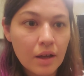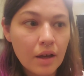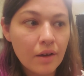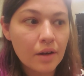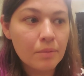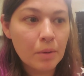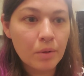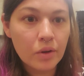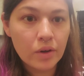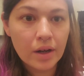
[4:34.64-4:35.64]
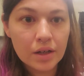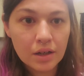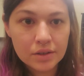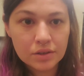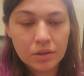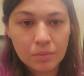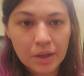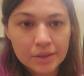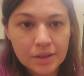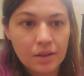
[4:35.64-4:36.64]
Uh, my brother had has a little
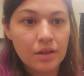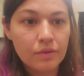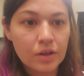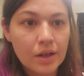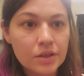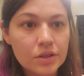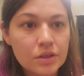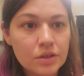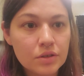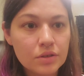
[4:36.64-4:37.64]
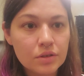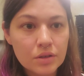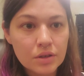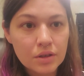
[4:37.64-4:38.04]
plastic thing of her ashes too.